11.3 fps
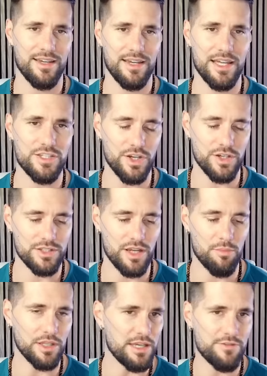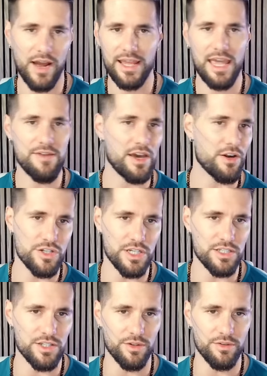It's just a belief I gave energy
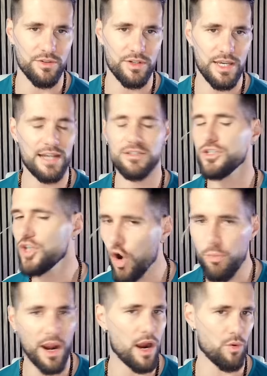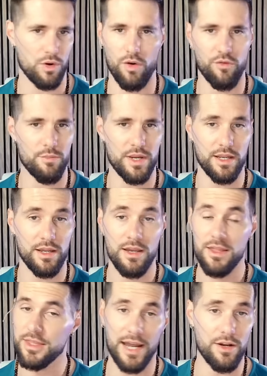to. It has no power over me
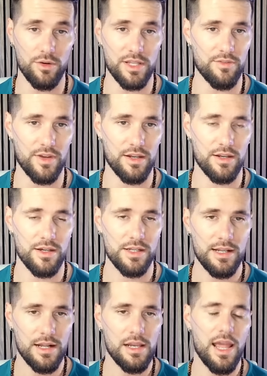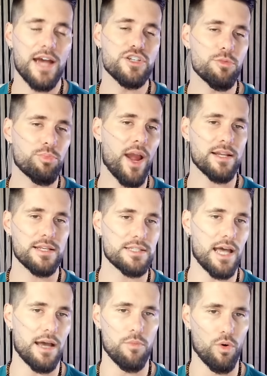that I don't give it. As you practice
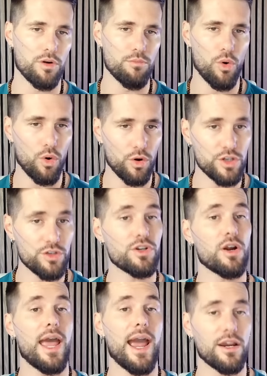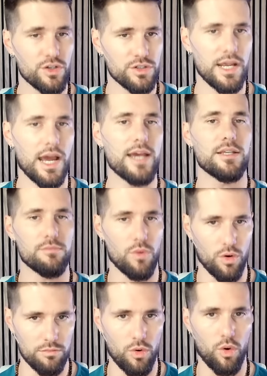that more and more, you start exercising
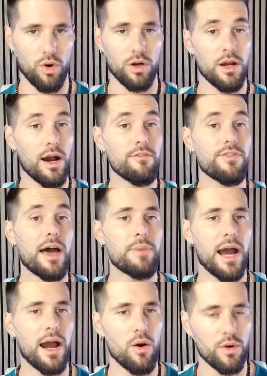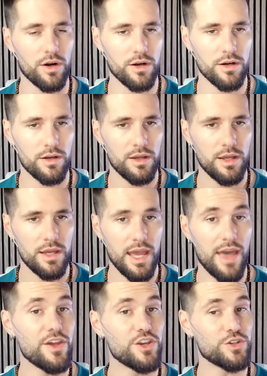more and more of that power.
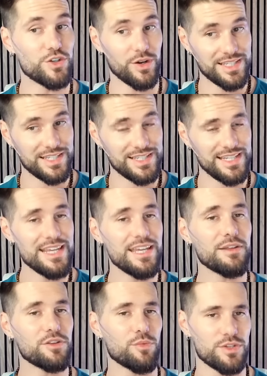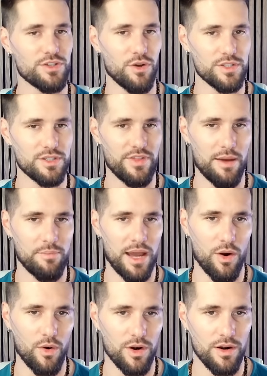And then you start seeing the results of that
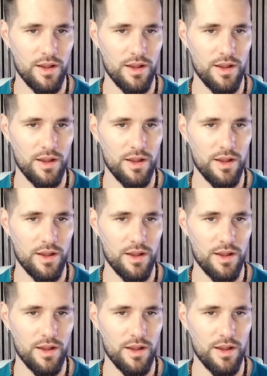power.